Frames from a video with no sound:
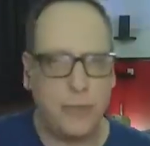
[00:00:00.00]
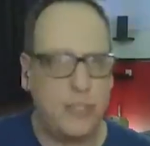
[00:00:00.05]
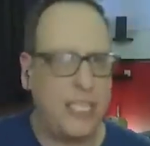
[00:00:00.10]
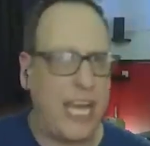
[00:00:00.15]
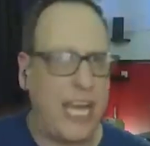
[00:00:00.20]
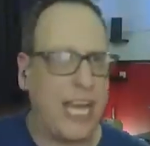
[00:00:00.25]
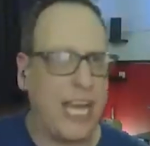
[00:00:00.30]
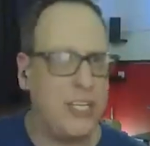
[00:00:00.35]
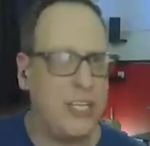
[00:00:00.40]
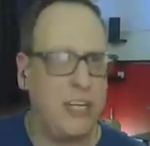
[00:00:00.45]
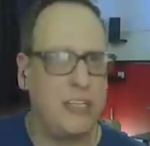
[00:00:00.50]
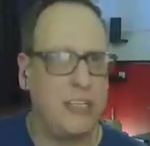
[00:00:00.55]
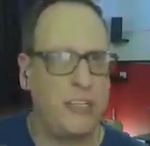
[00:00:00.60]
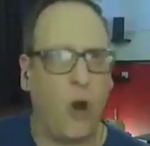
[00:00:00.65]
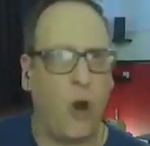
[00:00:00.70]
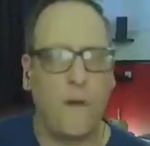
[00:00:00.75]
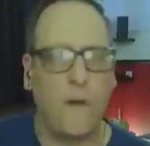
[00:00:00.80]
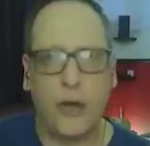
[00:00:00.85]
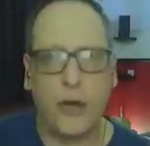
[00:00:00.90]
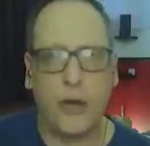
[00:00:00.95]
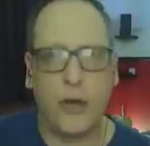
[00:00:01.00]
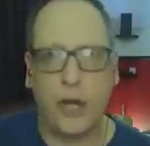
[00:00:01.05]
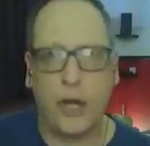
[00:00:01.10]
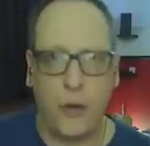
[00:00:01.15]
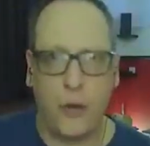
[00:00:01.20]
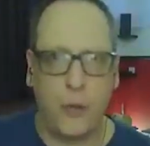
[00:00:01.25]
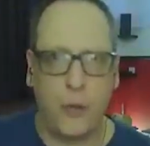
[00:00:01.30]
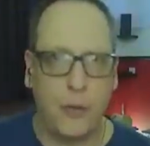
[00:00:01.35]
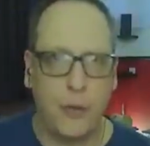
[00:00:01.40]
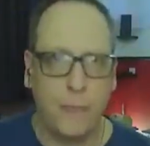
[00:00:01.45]
projection is of a
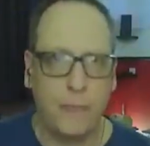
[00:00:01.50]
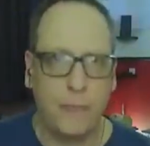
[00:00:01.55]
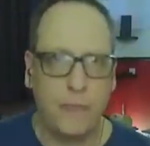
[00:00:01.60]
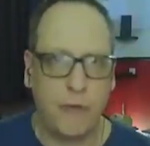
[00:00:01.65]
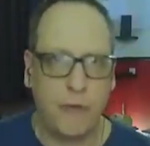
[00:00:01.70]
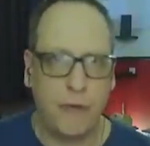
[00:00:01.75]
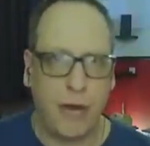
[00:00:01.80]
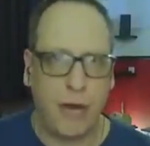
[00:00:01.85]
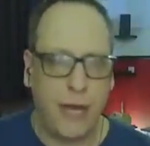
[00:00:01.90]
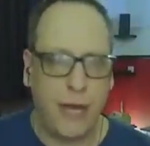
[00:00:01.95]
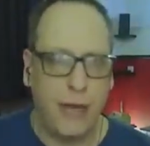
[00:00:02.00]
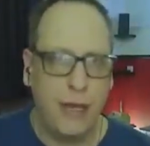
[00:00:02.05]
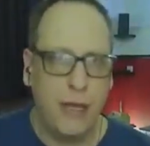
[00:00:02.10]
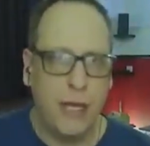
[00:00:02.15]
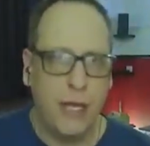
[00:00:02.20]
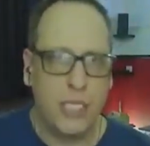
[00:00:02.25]
globe, right?